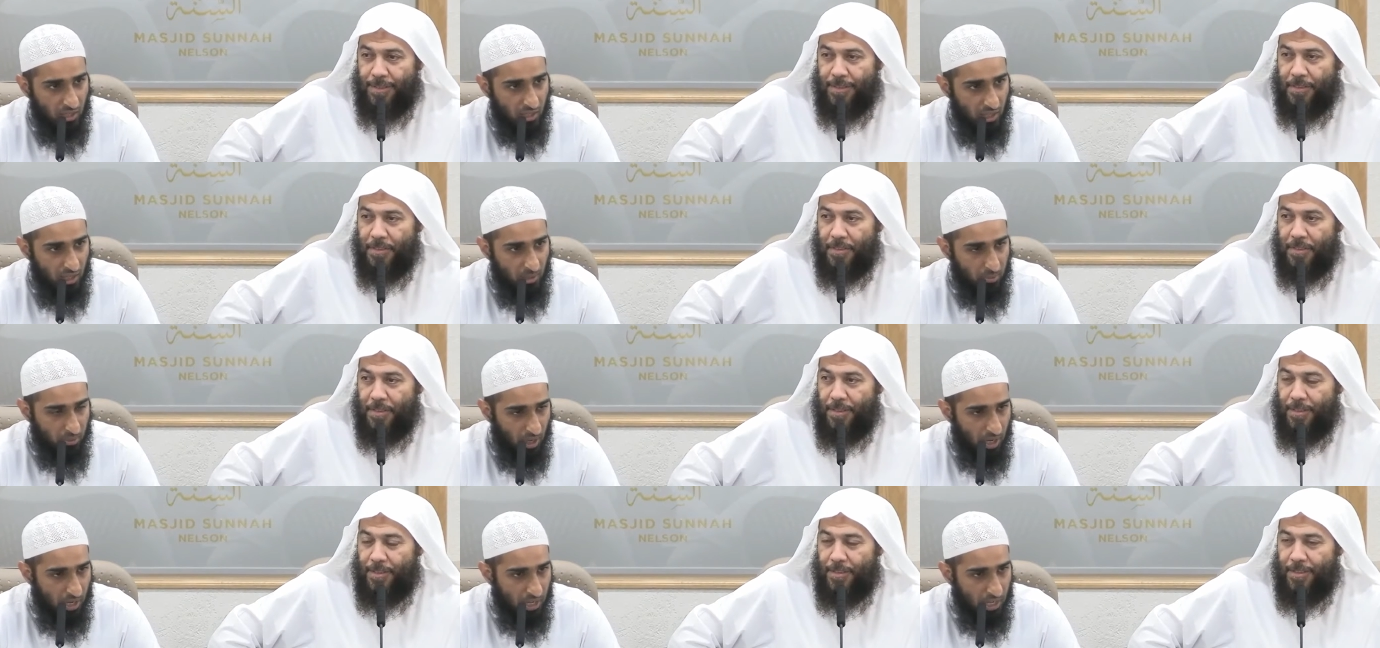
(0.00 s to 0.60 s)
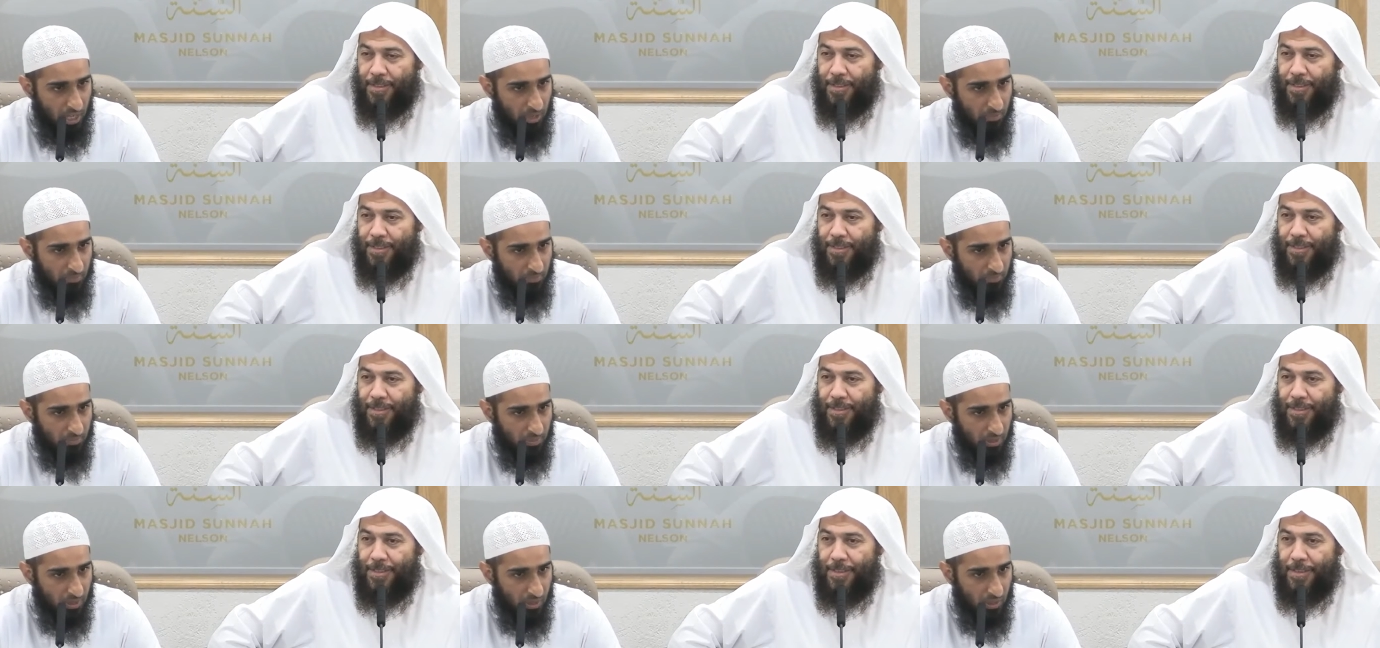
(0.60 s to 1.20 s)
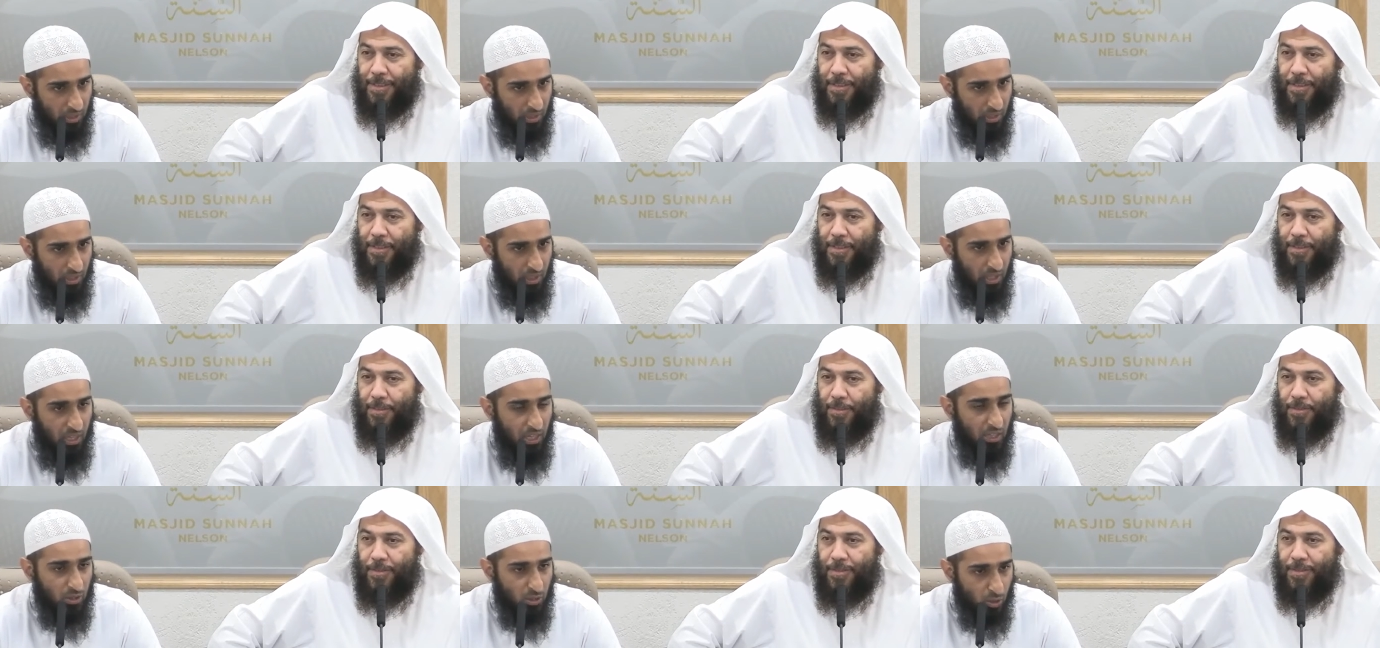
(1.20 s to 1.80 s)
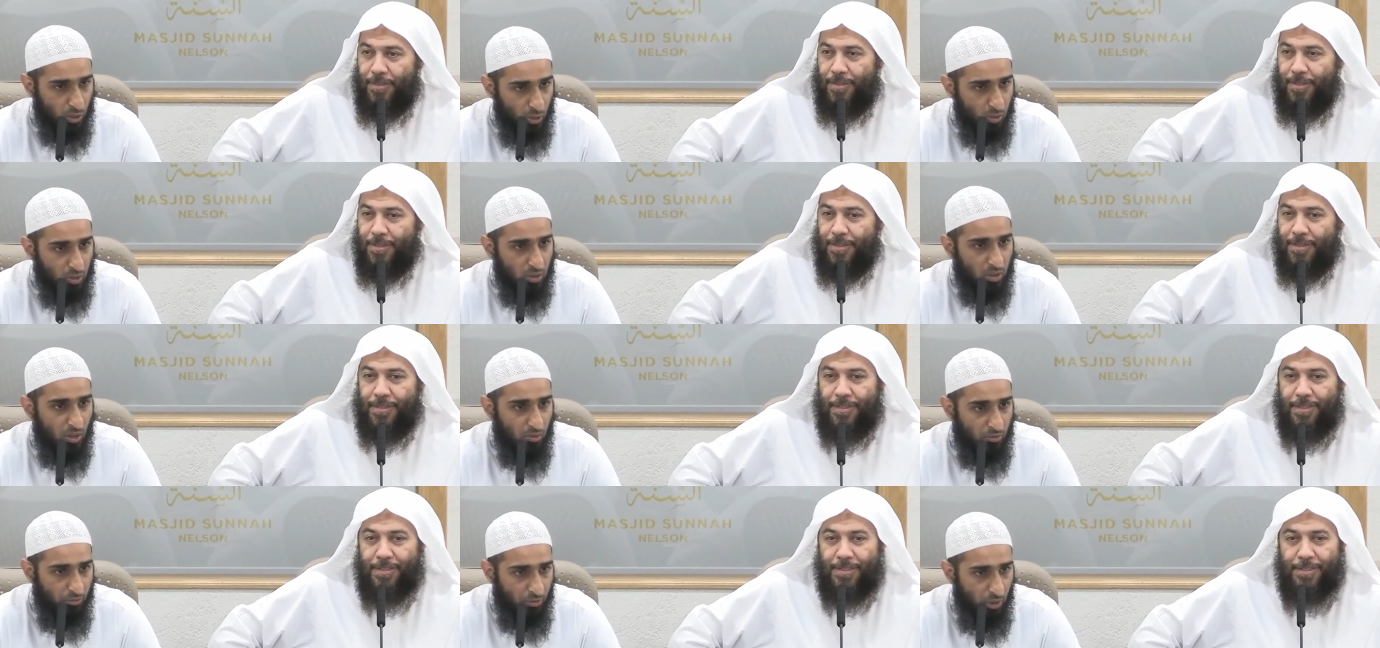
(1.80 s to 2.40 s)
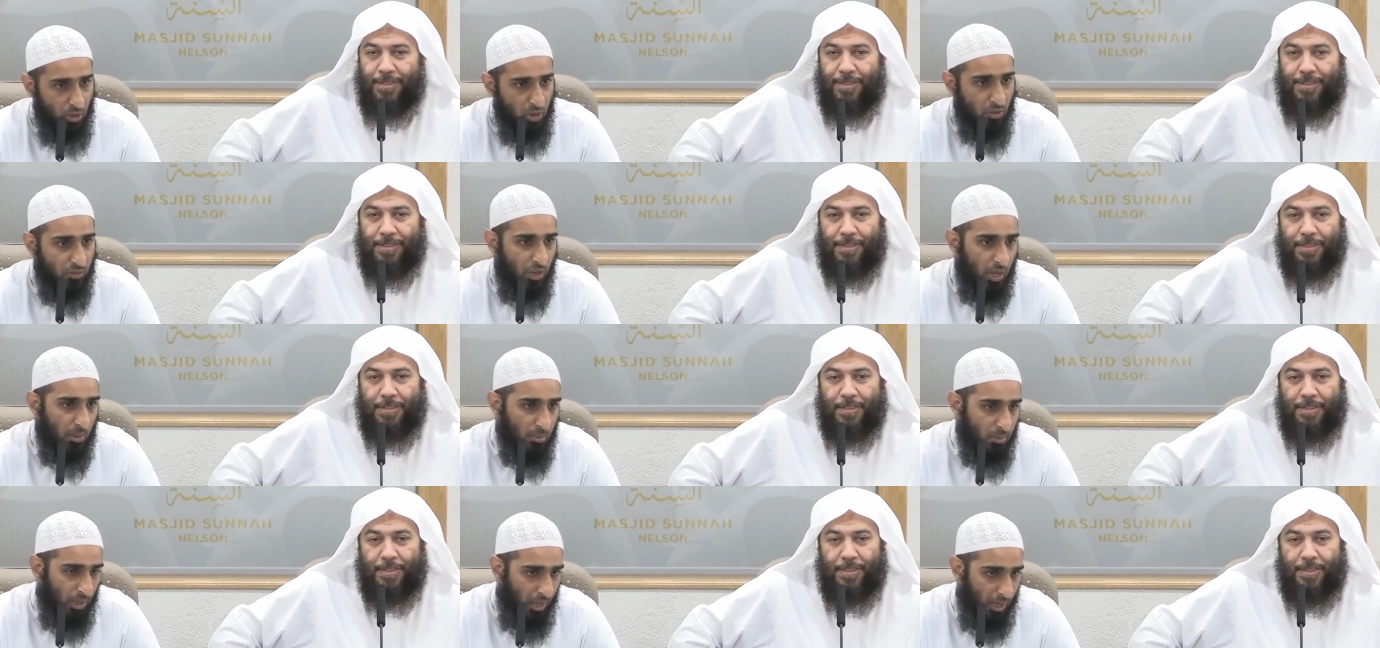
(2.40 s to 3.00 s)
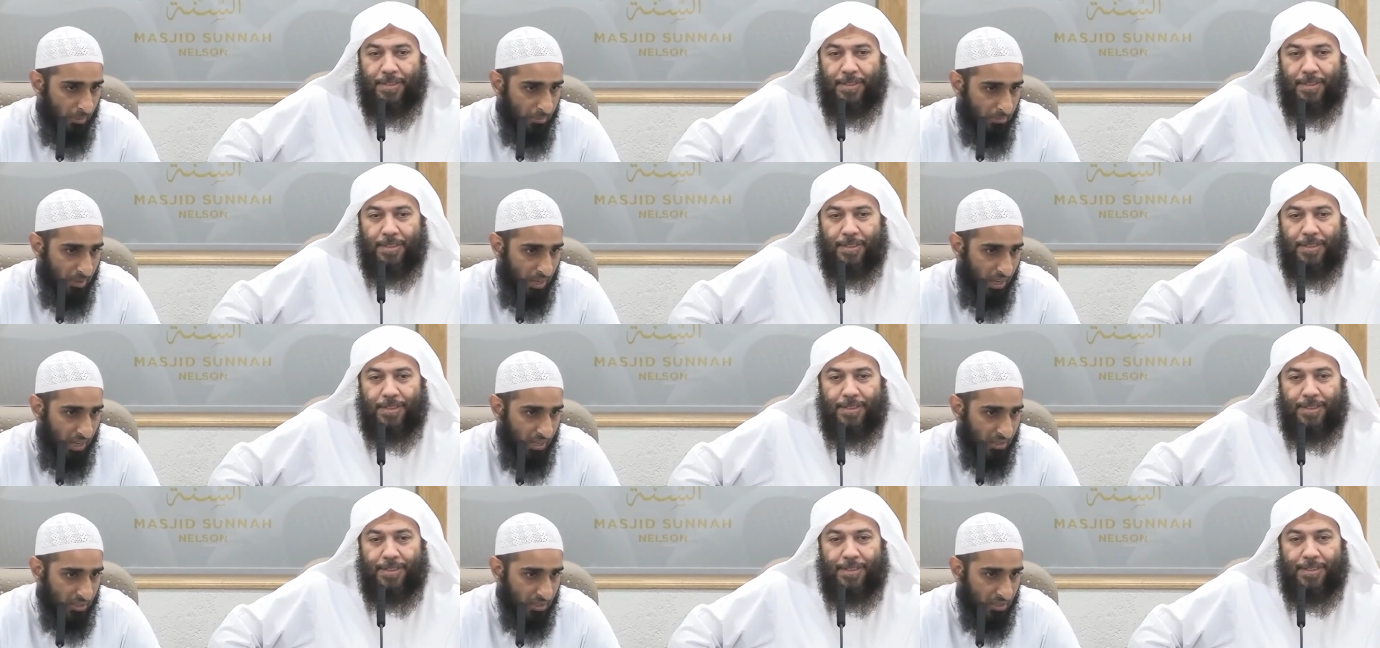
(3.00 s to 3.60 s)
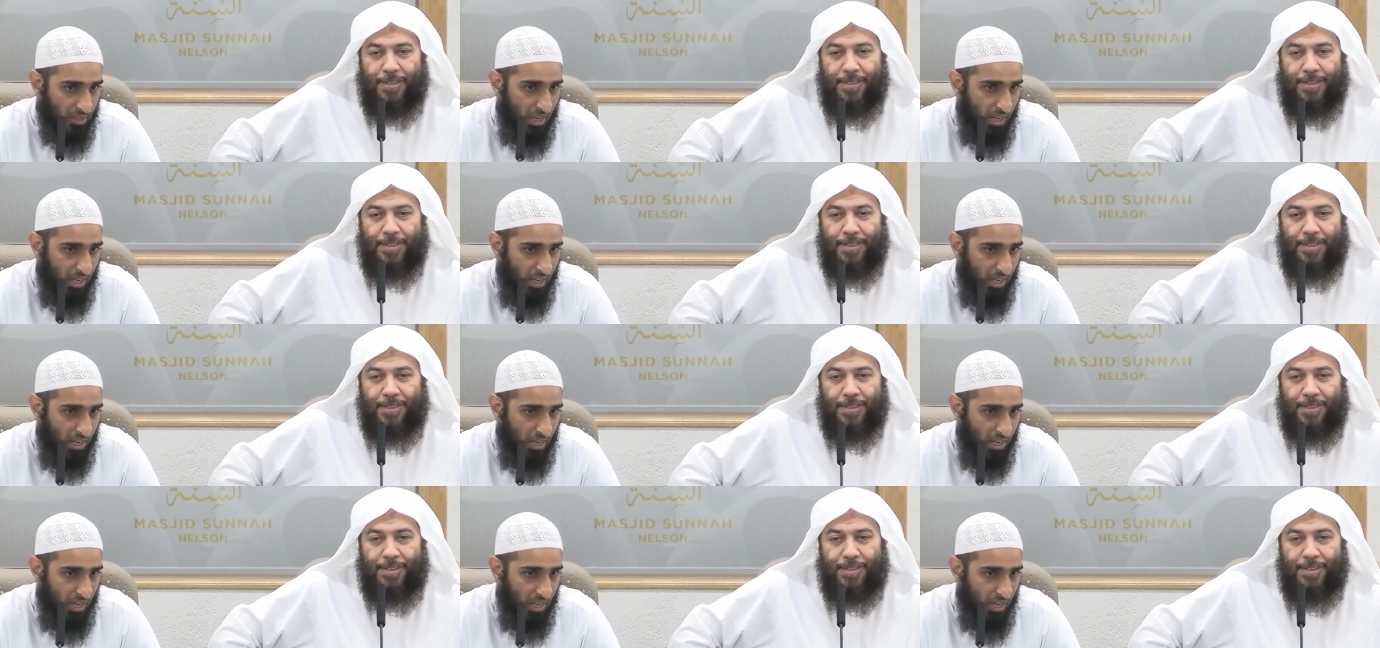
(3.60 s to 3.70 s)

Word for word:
Speaker 1: Ibrahim, he took the phone of Abu Abbas